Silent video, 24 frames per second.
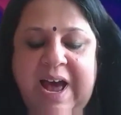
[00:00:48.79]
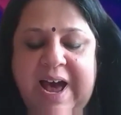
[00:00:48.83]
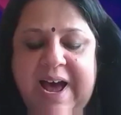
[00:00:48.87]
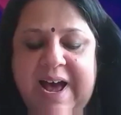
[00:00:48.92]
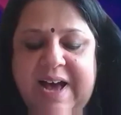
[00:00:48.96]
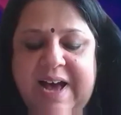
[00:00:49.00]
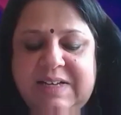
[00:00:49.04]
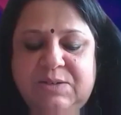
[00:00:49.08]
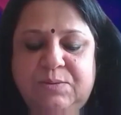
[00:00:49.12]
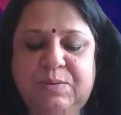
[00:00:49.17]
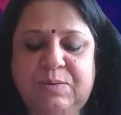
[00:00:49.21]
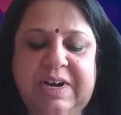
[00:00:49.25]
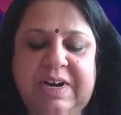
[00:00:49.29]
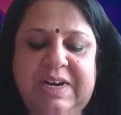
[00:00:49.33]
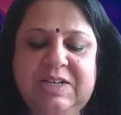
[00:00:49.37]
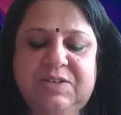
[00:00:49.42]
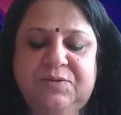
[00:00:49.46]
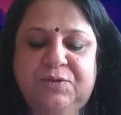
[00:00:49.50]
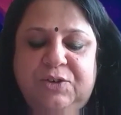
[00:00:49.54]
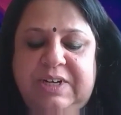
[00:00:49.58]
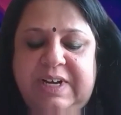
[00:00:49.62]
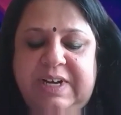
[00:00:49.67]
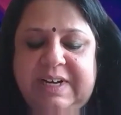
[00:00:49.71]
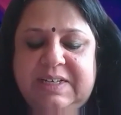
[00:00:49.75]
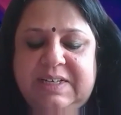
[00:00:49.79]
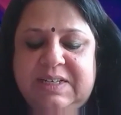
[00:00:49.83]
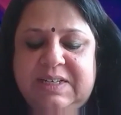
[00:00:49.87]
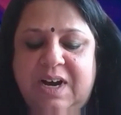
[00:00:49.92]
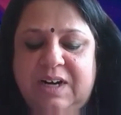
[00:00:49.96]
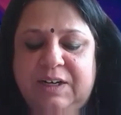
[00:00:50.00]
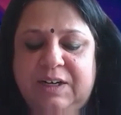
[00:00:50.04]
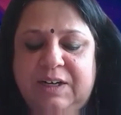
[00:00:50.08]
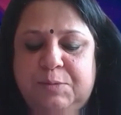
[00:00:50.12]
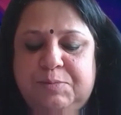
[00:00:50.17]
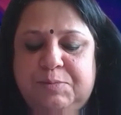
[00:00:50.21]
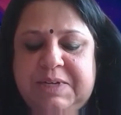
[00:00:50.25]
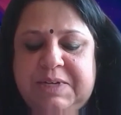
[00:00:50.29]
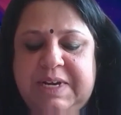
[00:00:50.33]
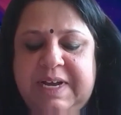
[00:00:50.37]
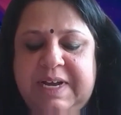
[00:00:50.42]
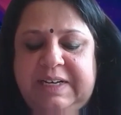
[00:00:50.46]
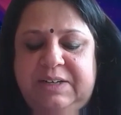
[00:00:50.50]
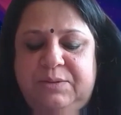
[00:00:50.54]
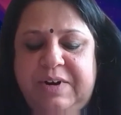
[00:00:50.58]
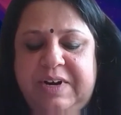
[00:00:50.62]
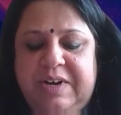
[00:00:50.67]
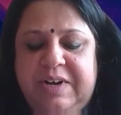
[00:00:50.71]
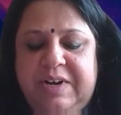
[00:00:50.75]
as well as for tech startups
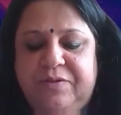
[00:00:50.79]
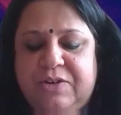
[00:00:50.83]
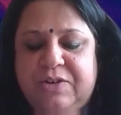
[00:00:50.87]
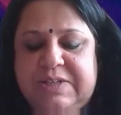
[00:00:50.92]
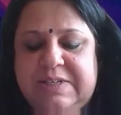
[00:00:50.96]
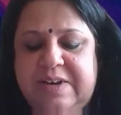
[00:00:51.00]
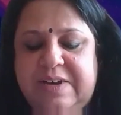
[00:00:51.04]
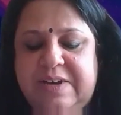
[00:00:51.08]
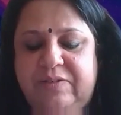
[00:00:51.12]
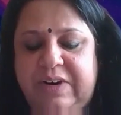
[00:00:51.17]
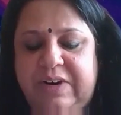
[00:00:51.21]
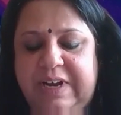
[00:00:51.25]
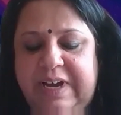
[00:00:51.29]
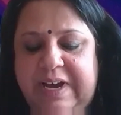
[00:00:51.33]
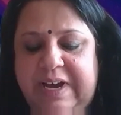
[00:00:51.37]
like 24/7